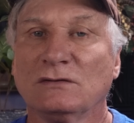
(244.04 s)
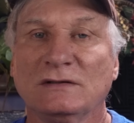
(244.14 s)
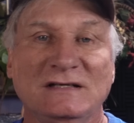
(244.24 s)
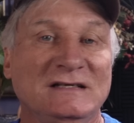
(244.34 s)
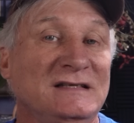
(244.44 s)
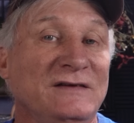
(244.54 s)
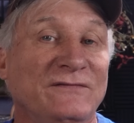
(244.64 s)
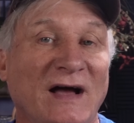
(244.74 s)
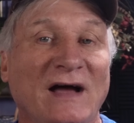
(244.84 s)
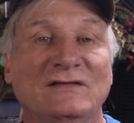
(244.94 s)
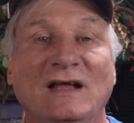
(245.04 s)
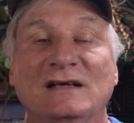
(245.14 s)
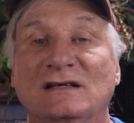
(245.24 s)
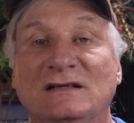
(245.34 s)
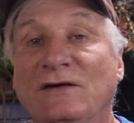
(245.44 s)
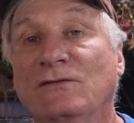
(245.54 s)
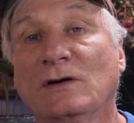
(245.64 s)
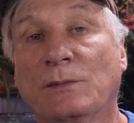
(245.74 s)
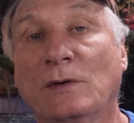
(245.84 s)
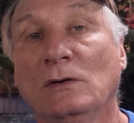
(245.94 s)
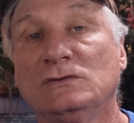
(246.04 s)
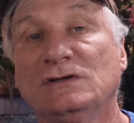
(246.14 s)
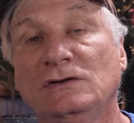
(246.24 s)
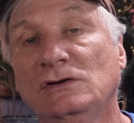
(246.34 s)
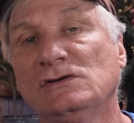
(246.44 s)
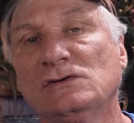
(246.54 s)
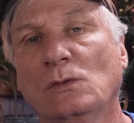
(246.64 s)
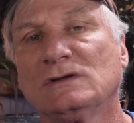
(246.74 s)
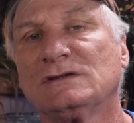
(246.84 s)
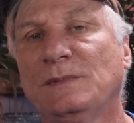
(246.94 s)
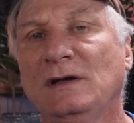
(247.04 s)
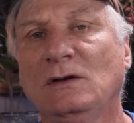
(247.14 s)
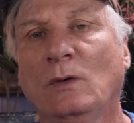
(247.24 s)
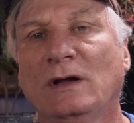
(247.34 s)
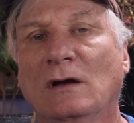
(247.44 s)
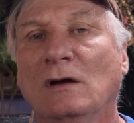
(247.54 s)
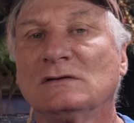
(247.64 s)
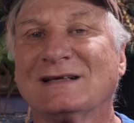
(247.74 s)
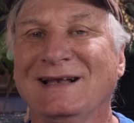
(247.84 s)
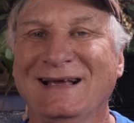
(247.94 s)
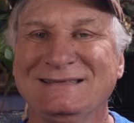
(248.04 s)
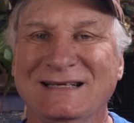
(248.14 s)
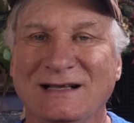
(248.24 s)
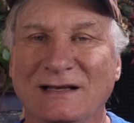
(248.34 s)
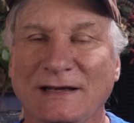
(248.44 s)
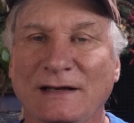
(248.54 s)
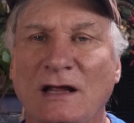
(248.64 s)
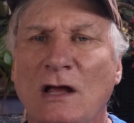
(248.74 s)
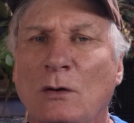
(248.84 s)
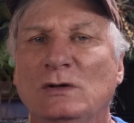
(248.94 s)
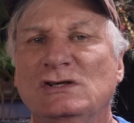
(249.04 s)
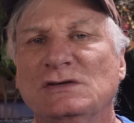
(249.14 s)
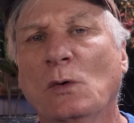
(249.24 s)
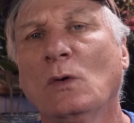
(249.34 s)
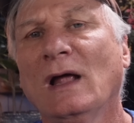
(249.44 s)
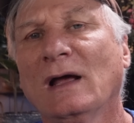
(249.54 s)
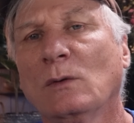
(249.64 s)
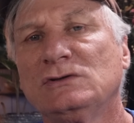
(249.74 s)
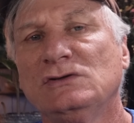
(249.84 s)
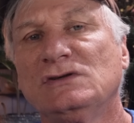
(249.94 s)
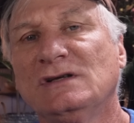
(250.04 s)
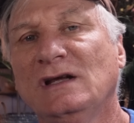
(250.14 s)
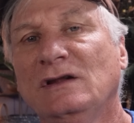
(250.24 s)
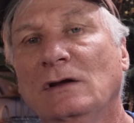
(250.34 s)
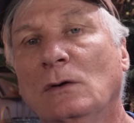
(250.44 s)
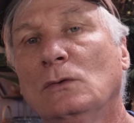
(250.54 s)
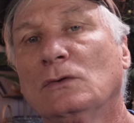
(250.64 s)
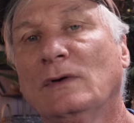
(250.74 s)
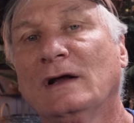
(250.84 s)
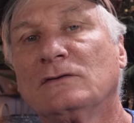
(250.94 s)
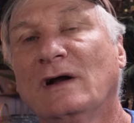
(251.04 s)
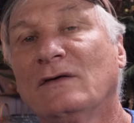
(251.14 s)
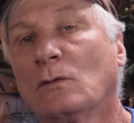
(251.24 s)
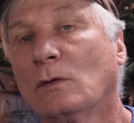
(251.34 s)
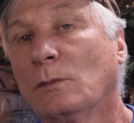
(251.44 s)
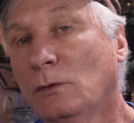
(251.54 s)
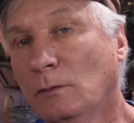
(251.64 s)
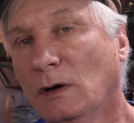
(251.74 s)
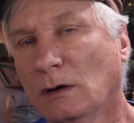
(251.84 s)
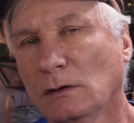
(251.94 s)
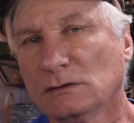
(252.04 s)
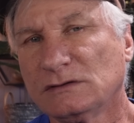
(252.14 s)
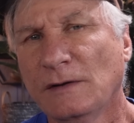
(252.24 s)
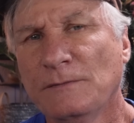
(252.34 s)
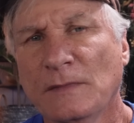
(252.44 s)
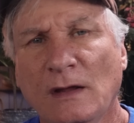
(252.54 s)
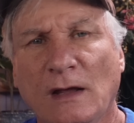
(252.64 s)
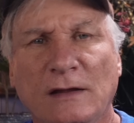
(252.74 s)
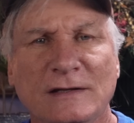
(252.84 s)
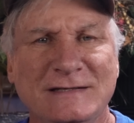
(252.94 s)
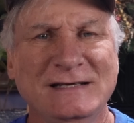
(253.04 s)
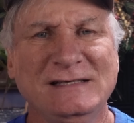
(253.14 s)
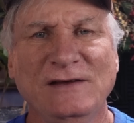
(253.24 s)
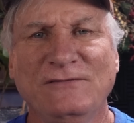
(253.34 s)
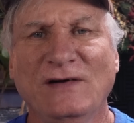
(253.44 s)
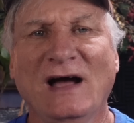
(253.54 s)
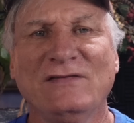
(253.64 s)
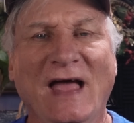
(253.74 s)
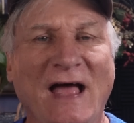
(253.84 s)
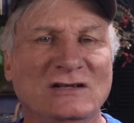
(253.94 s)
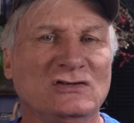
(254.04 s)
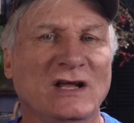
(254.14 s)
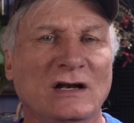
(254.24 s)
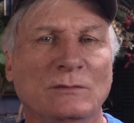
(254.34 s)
the TC5 takes a different approach. It uses what Speed Queen calls classic clean, which is more like what you'd see in the old direct drive Whirlpool models. In the TC5, the agitator